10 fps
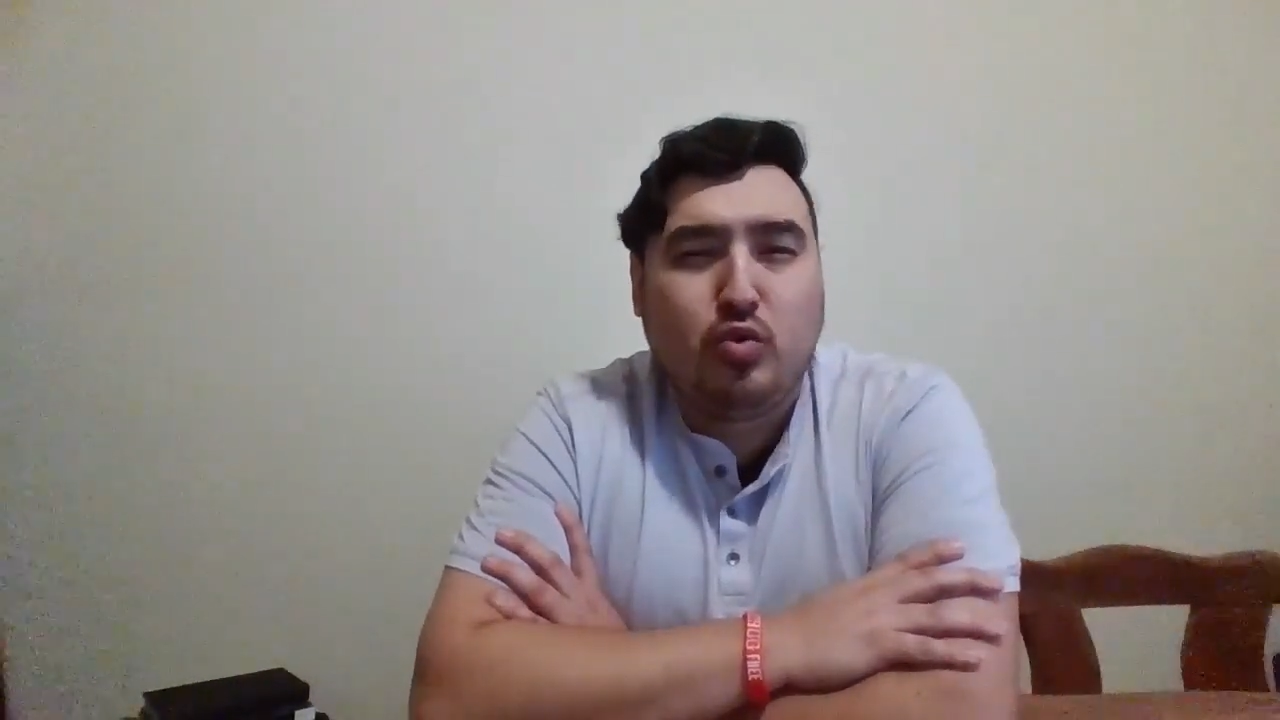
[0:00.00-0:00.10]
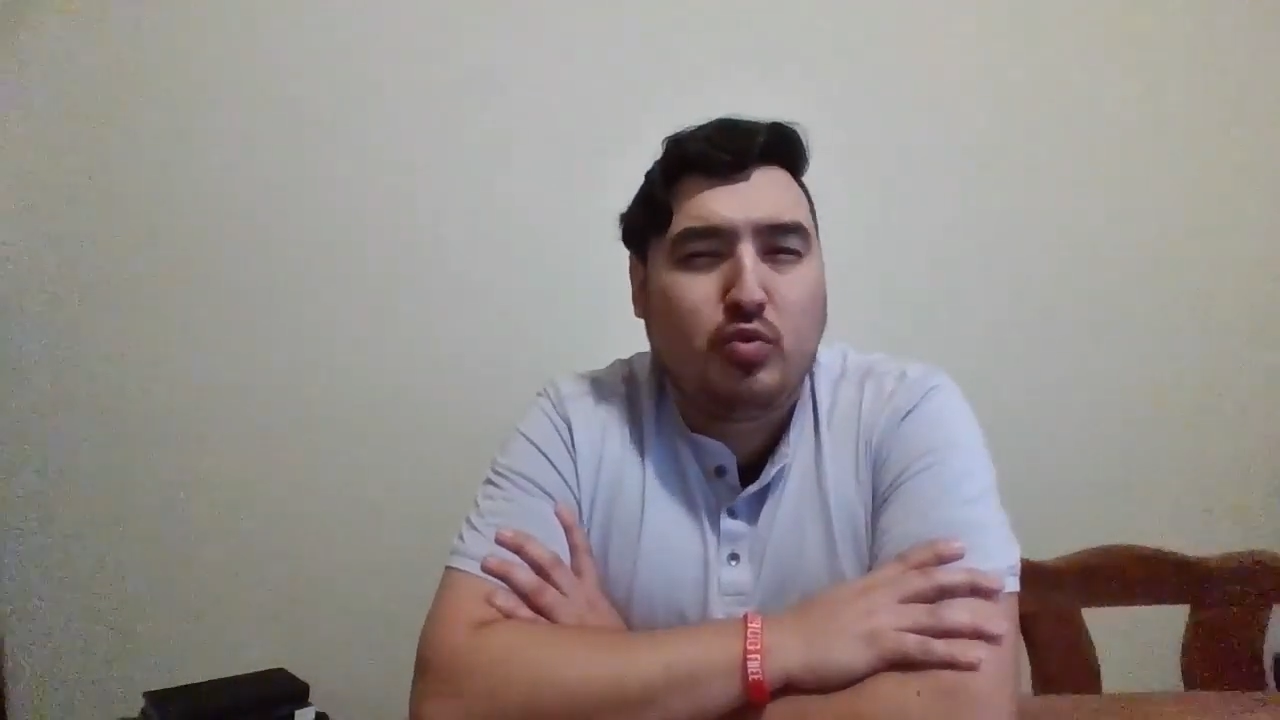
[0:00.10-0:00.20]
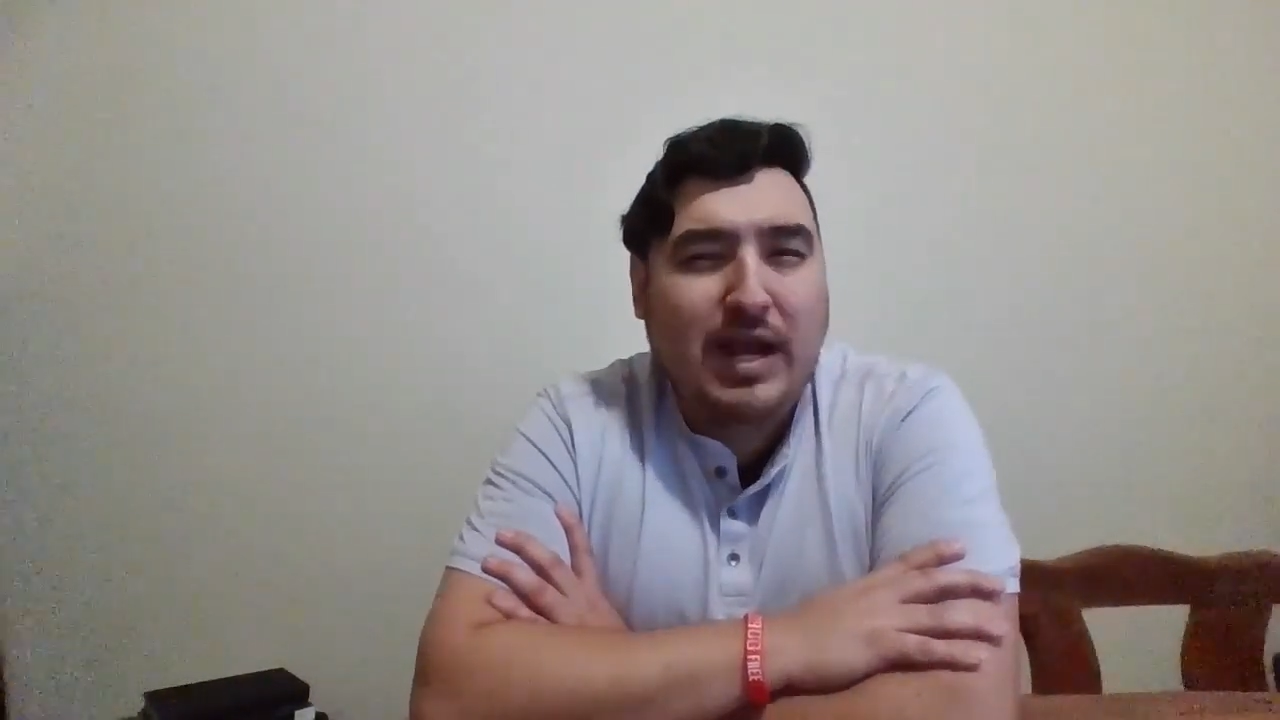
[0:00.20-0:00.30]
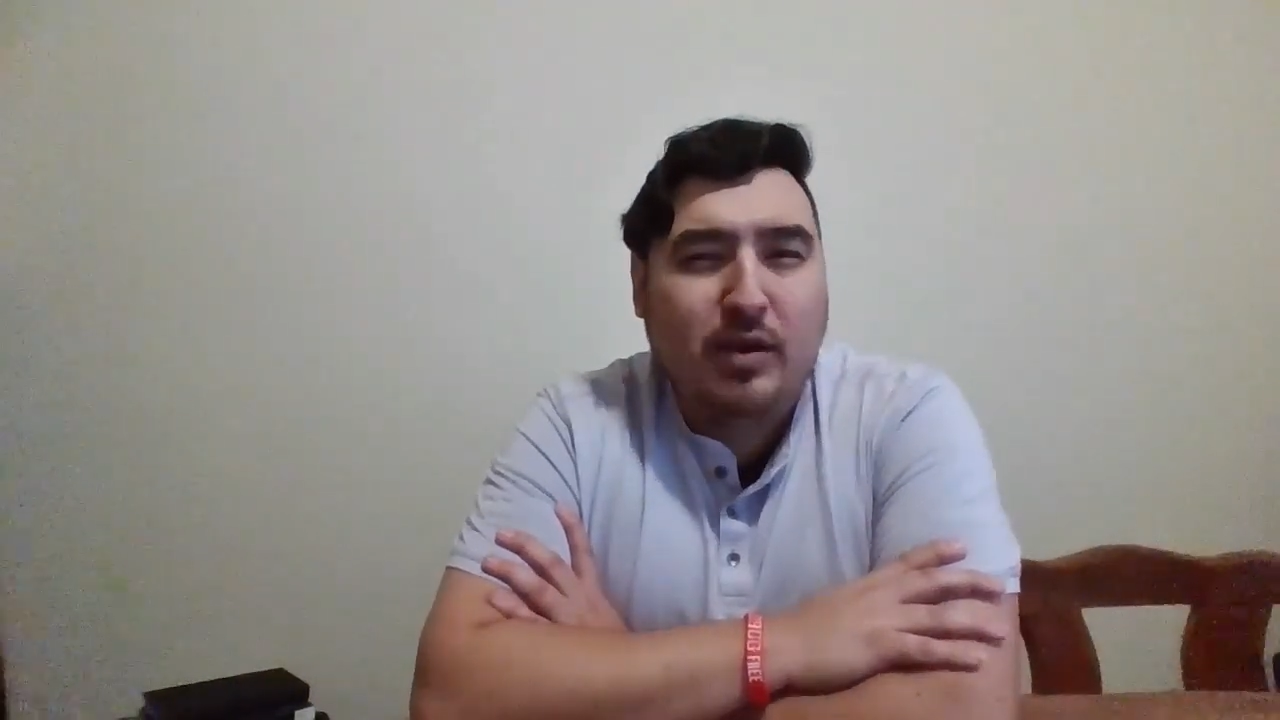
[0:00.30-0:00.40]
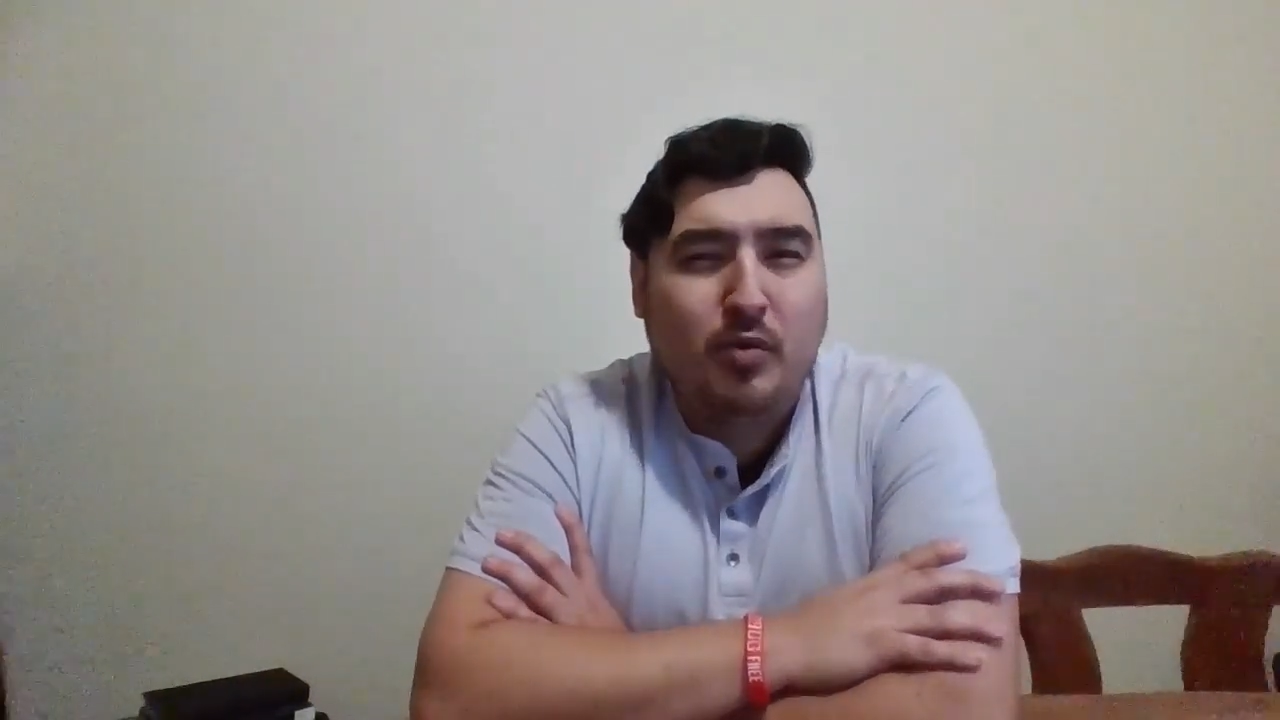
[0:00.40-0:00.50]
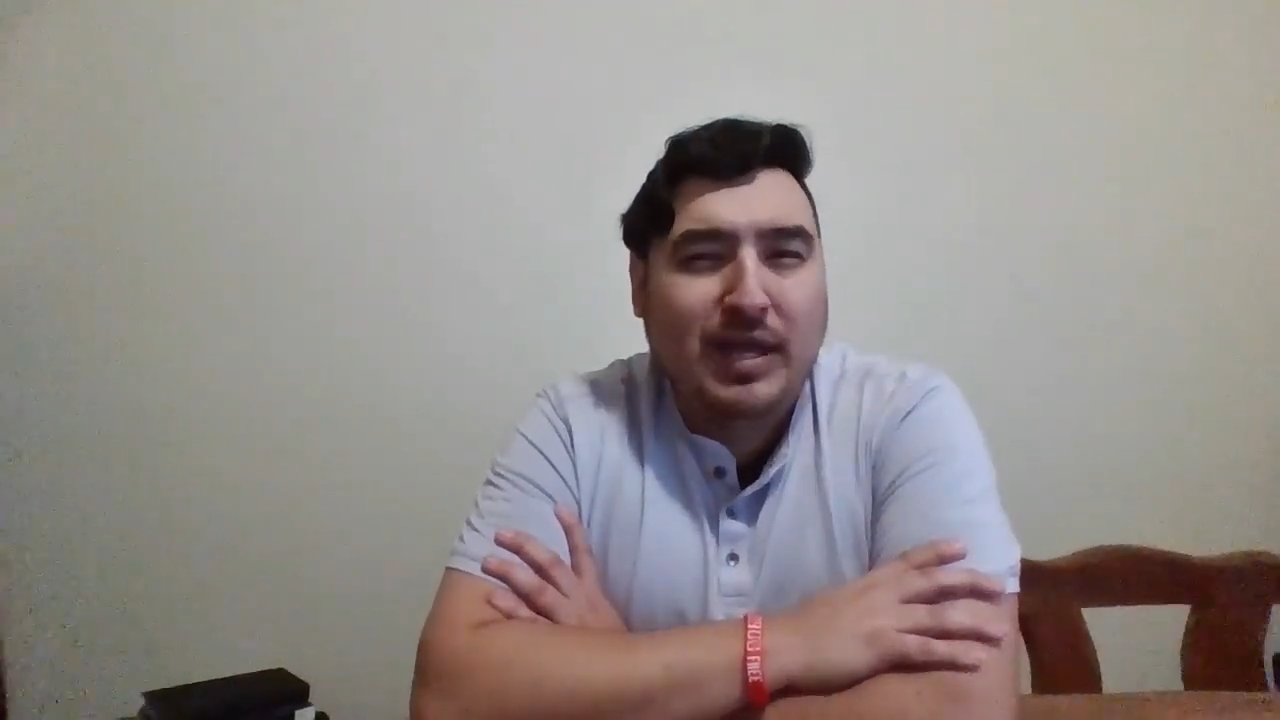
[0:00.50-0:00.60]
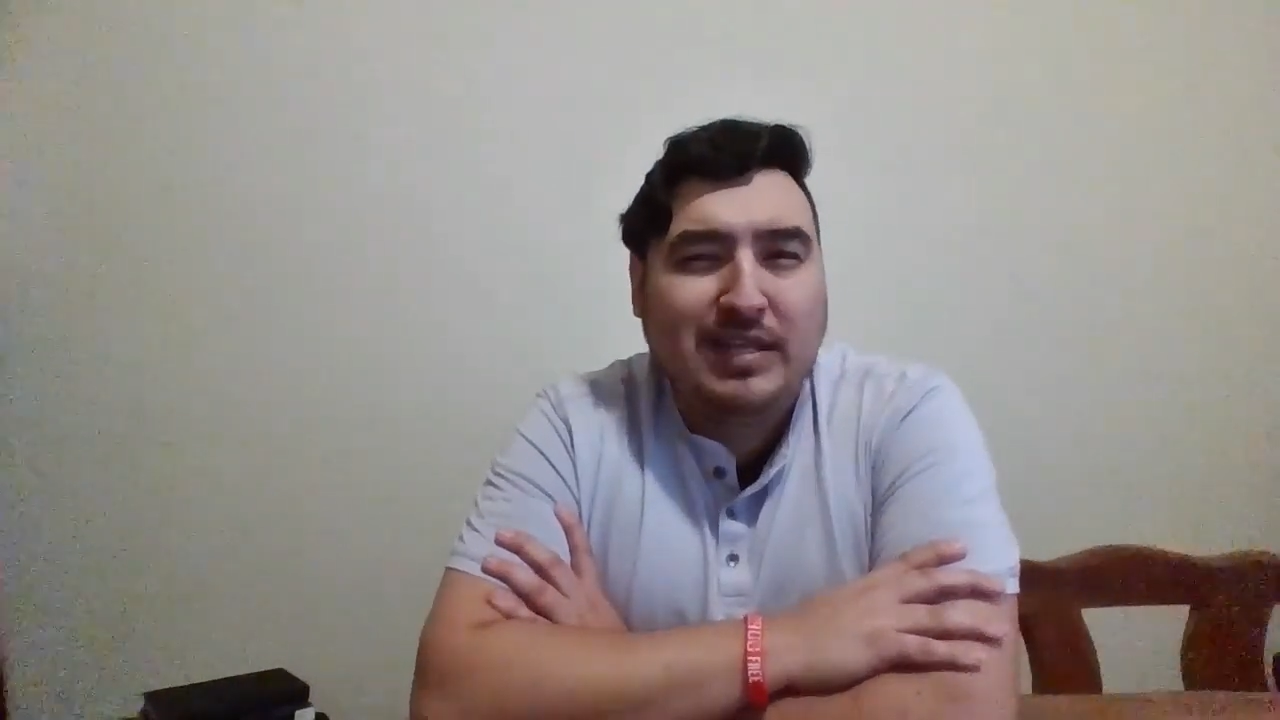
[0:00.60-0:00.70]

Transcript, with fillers: right way,